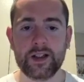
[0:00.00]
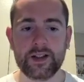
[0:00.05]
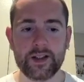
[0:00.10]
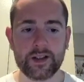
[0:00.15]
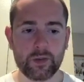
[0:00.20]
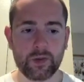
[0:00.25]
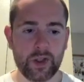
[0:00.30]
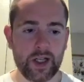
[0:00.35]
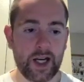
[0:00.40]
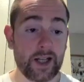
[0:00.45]

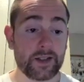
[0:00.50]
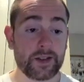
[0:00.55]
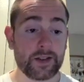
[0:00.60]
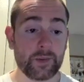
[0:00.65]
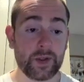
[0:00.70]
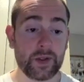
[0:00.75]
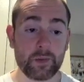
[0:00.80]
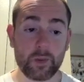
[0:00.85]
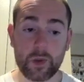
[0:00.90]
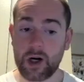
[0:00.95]
This one
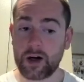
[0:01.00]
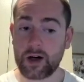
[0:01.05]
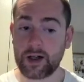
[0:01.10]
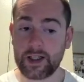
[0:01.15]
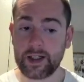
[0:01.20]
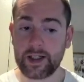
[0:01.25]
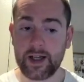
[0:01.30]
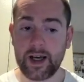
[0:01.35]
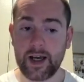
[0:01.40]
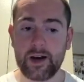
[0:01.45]
hasn't been
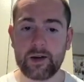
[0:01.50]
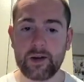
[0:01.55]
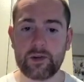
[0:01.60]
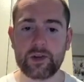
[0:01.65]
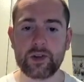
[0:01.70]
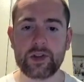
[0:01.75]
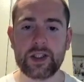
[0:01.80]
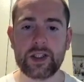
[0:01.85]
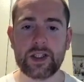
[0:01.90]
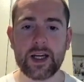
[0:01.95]
marketed
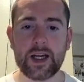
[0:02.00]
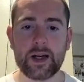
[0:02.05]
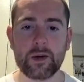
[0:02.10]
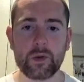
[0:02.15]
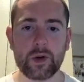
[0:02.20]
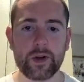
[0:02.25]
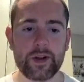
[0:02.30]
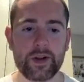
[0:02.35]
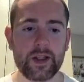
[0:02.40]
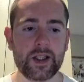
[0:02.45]
heavily yet.
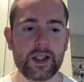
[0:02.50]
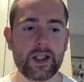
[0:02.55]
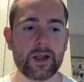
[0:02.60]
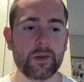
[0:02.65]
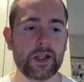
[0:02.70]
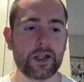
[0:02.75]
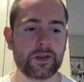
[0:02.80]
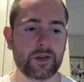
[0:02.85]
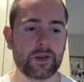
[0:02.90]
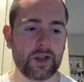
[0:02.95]
We're thinking
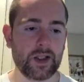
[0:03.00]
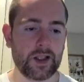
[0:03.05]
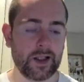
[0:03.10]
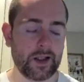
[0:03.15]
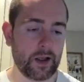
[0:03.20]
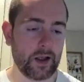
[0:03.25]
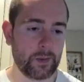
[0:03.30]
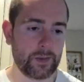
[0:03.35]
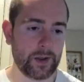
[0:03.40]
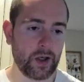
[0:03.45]
about doing
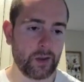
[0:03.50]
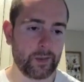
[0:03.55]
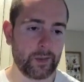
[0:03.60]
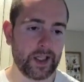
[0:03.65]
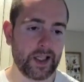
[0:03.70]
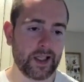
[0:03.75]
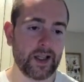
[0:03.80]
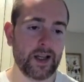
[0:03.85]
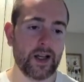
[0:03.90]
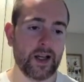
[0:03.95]
the
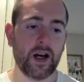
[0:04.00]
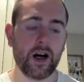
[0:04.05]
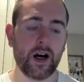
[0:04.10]
upcoming.